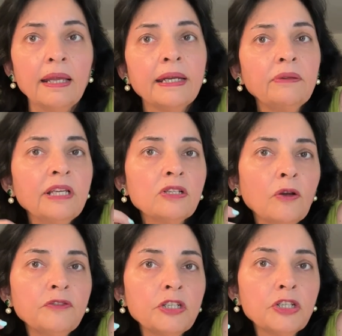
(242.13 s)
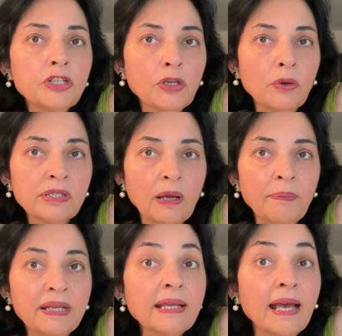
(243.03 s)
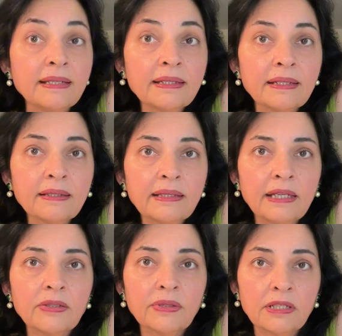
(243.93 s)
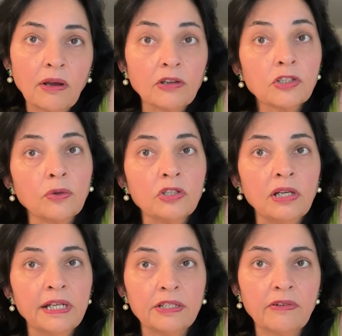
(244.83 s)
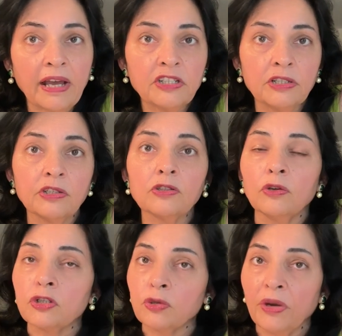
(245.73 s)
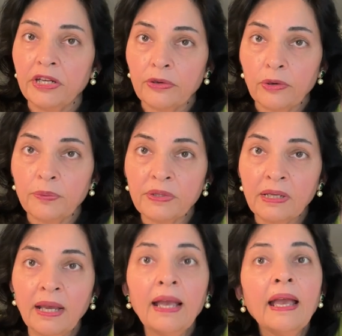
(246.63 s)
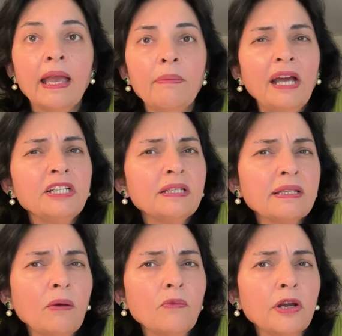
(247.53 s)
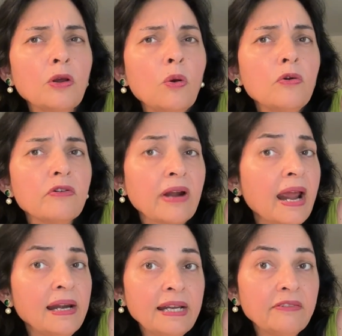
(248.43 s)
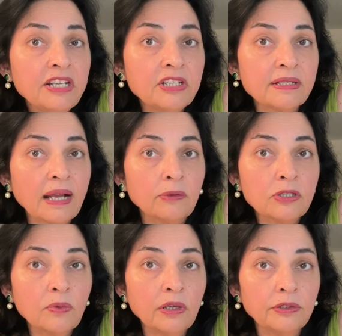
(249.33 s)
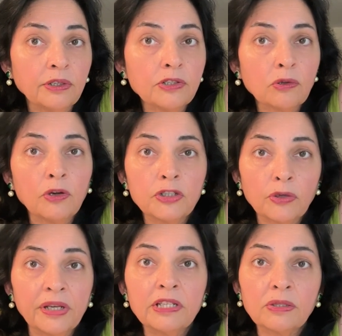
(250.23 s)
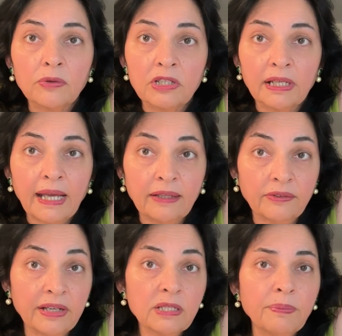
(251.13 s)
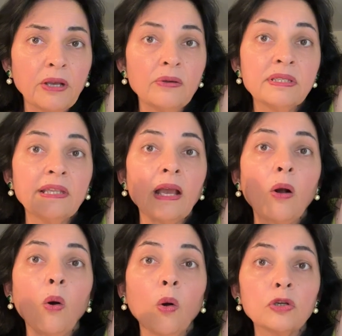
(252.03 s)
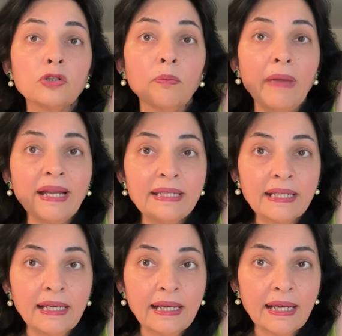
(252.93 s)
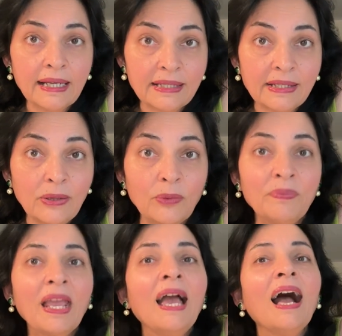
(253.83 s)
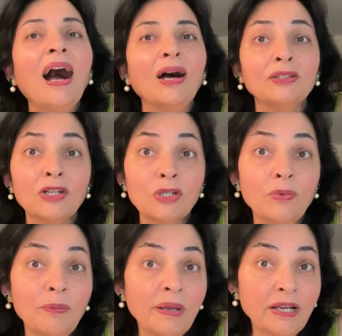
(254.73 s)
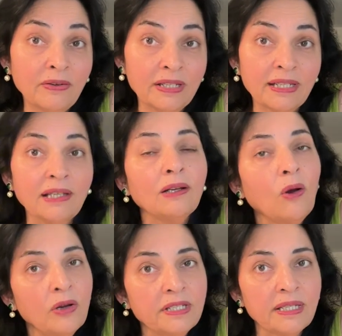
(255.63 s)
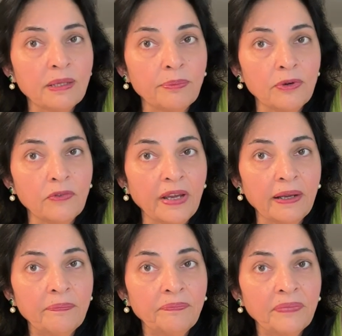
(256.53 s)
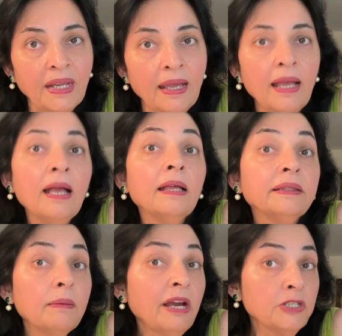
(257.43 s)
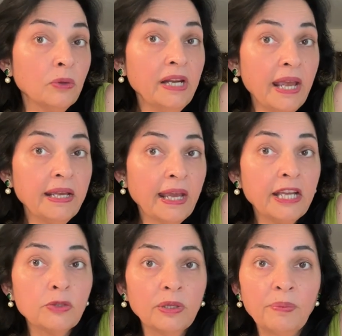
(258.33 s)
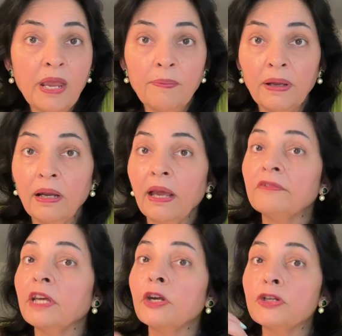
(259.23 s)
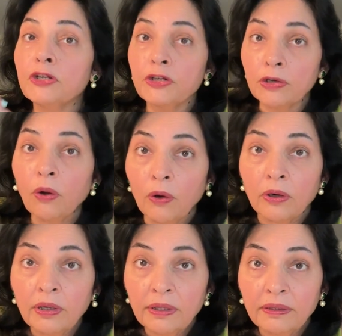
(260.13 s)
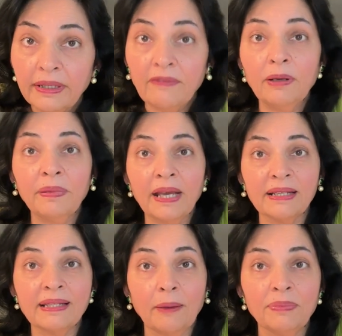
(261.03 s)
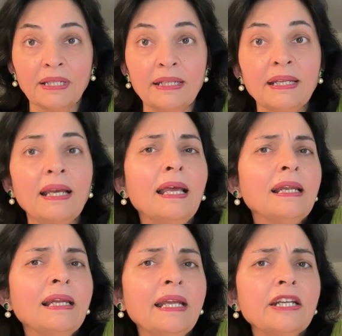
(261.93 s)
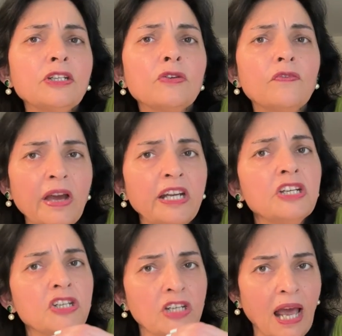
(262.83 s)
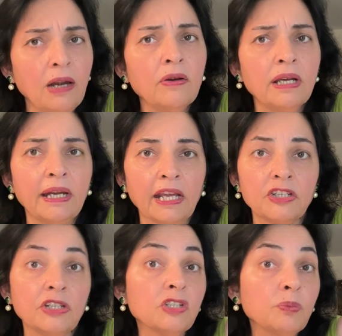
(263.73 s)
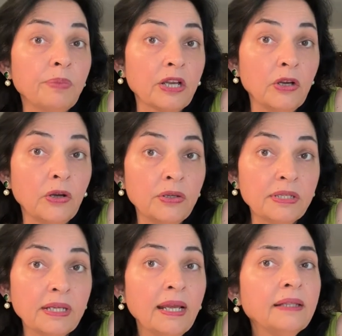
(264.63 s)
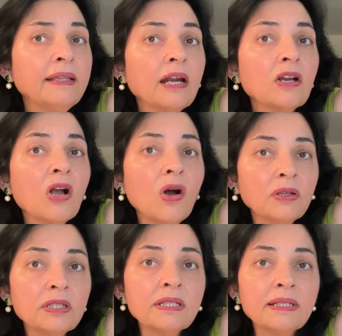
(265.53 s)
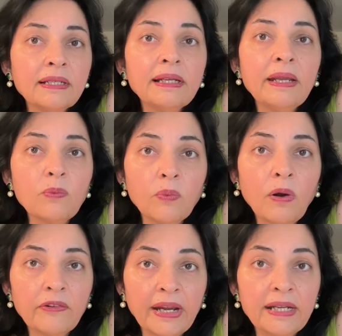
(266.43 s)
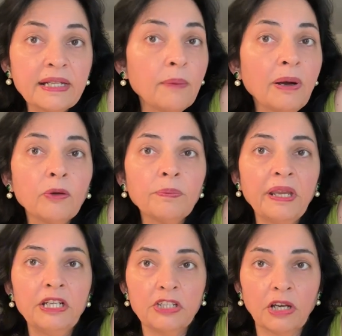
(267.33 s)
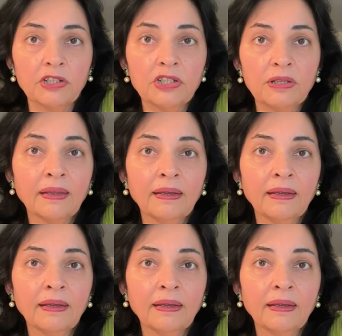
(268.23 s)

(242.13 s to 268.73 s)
Now, this often shows up as hesitancy to start social interactions or join groups. Imagine someone who rarely reaches out to others or joins social gatherings because they automatically assume others will be critical or disapproving. They might only engage with people if they are sure they will be accepted, leading to very shallow connections because they are constantly worried about being judged.